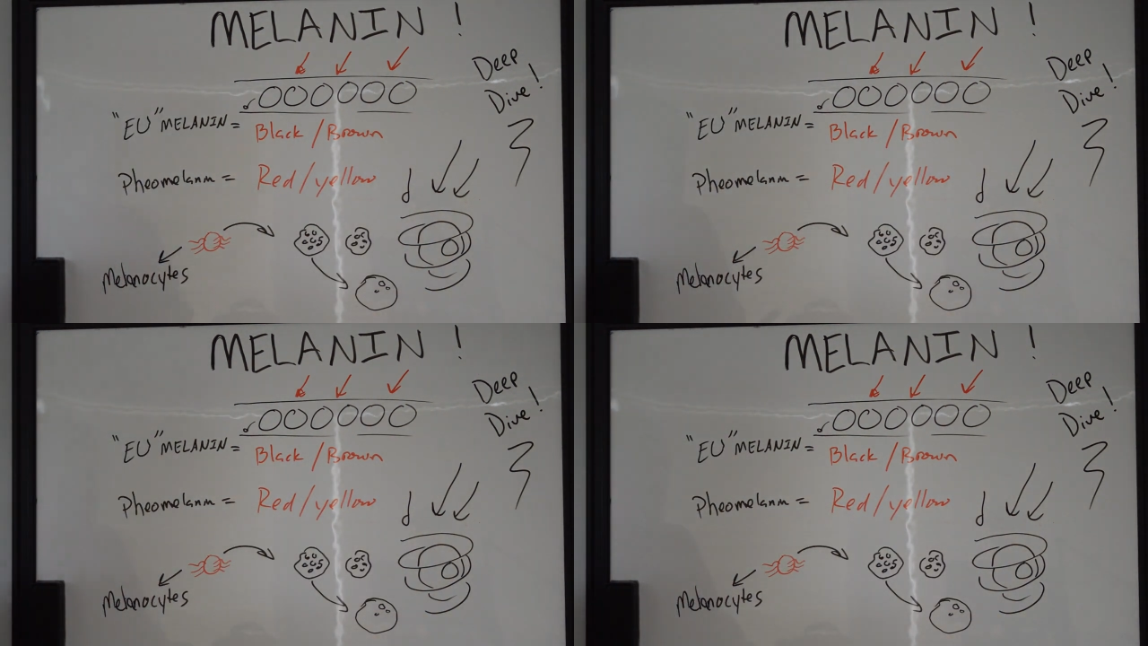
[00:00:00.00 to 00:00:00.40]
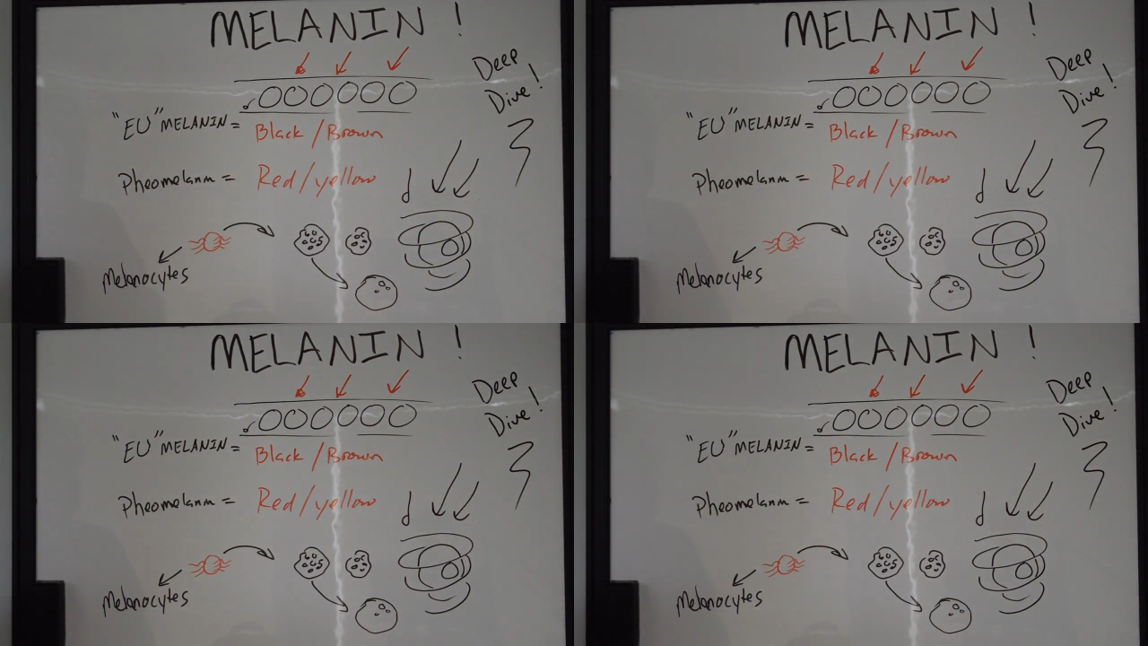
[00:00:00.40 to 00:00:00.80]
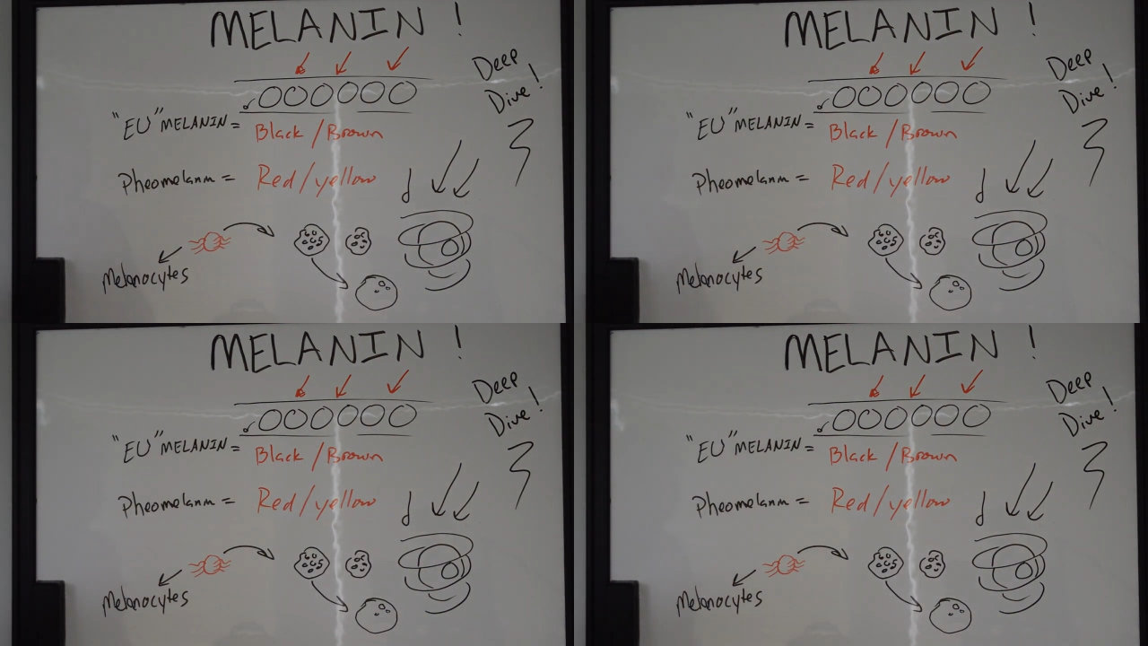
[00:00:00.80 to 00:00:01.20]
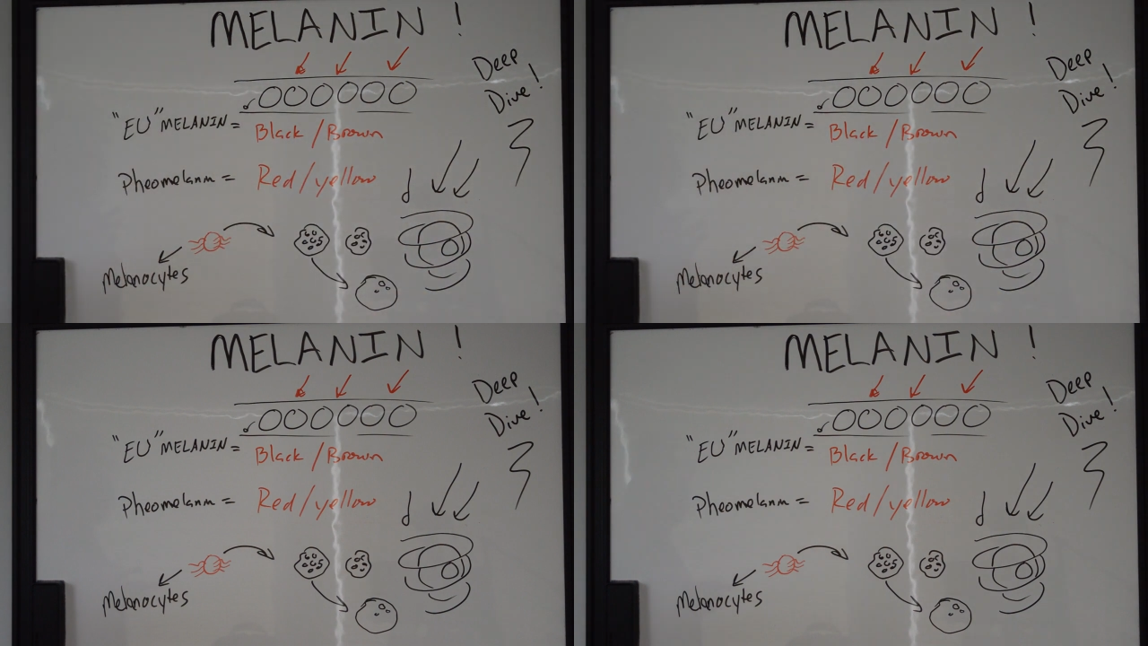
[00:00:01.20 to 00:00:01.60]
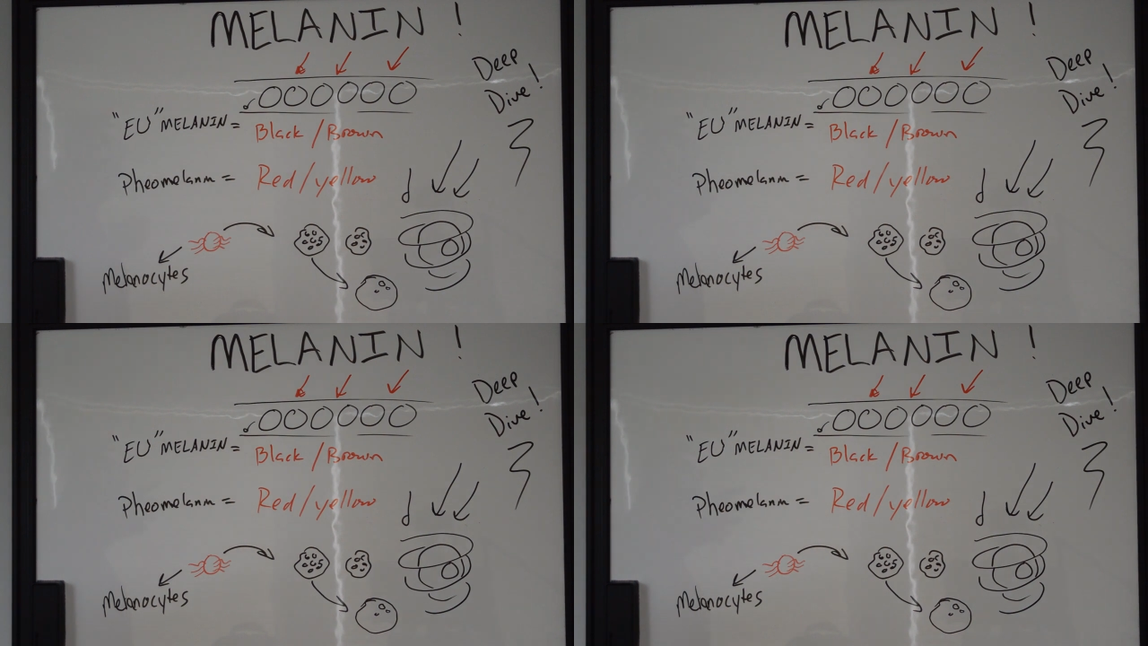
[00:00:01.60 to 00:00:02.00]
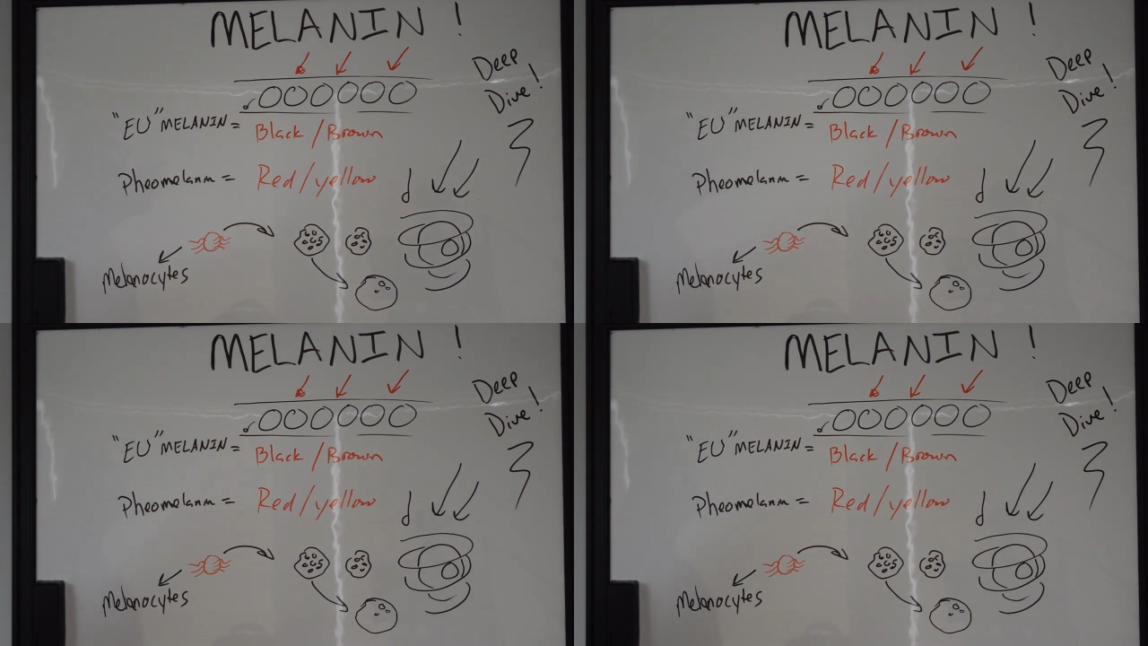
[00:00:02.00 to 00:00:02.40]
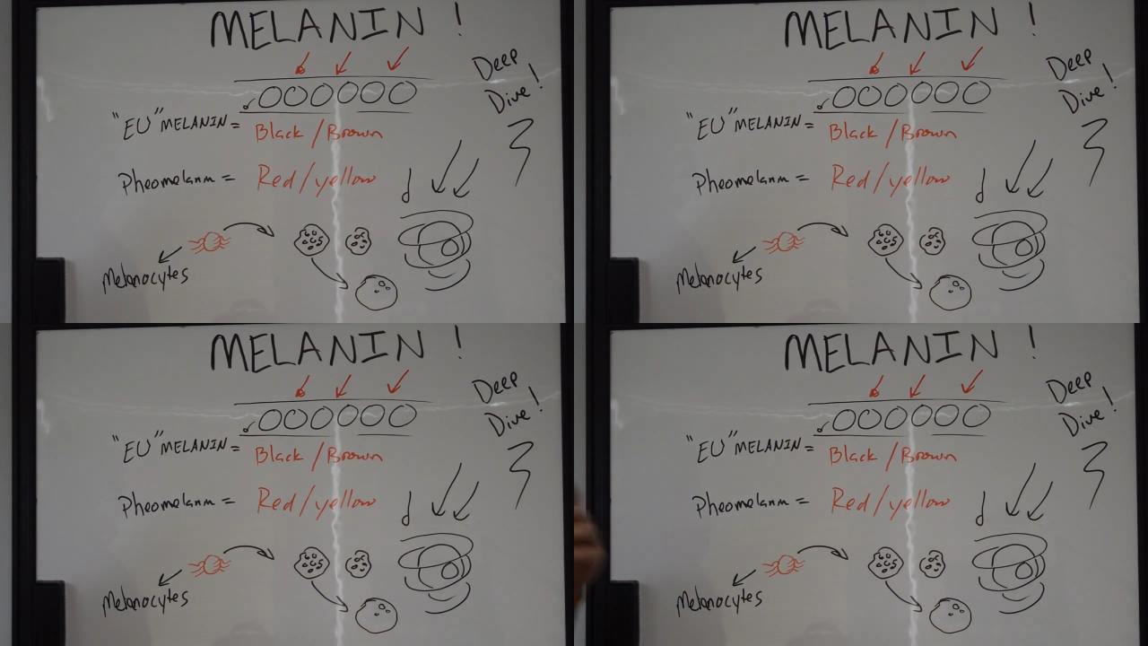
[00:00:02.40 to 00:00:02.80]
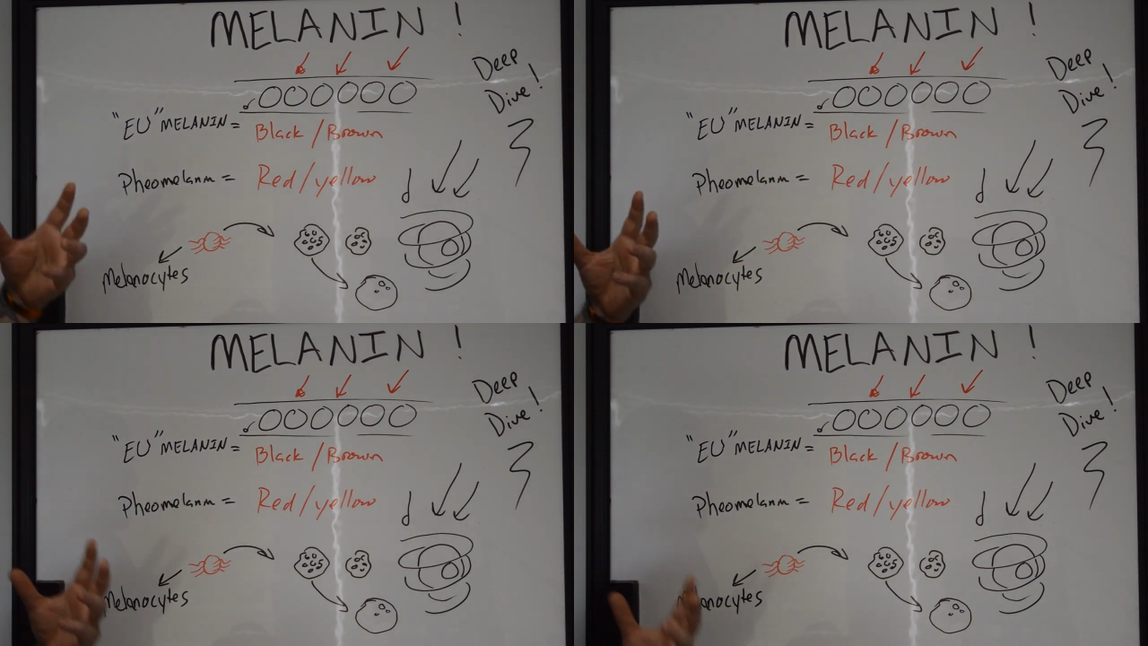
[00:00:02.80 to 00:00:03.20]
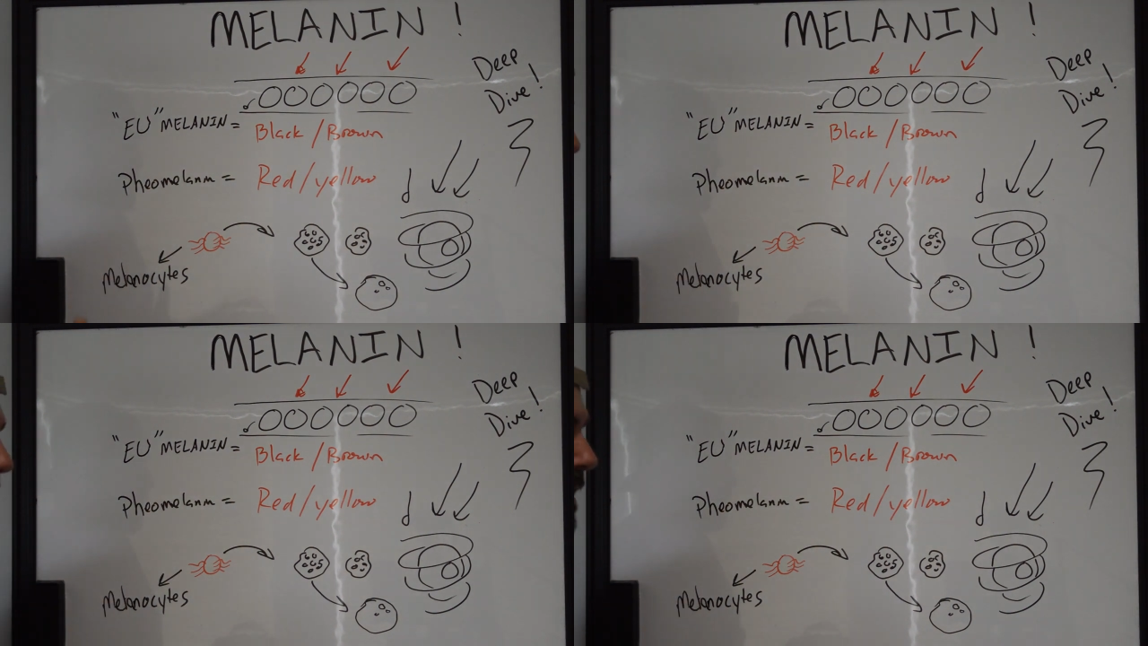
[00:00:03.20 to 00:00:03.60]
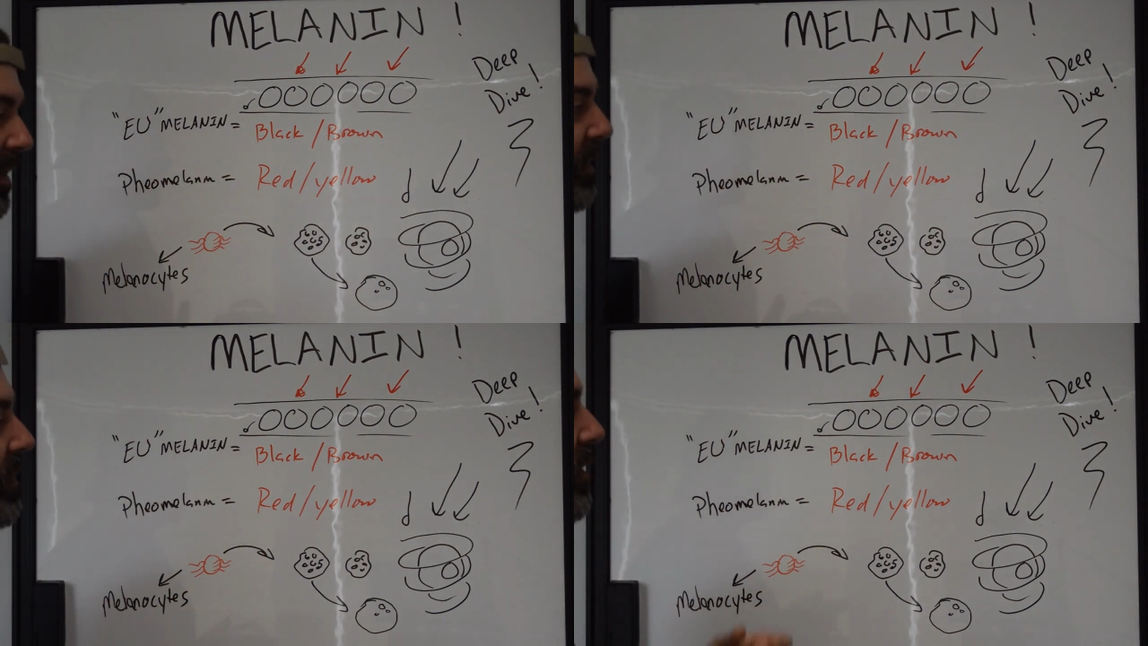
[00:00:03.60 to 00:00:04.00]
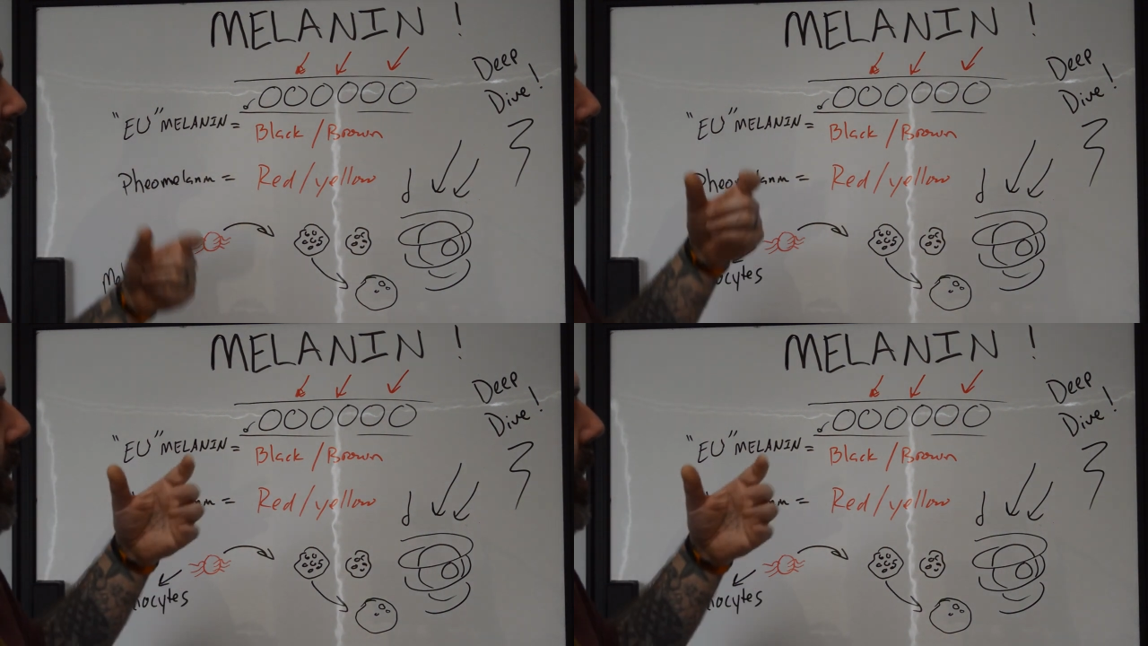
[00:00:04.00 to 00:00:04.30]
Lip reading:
(no speaker visible)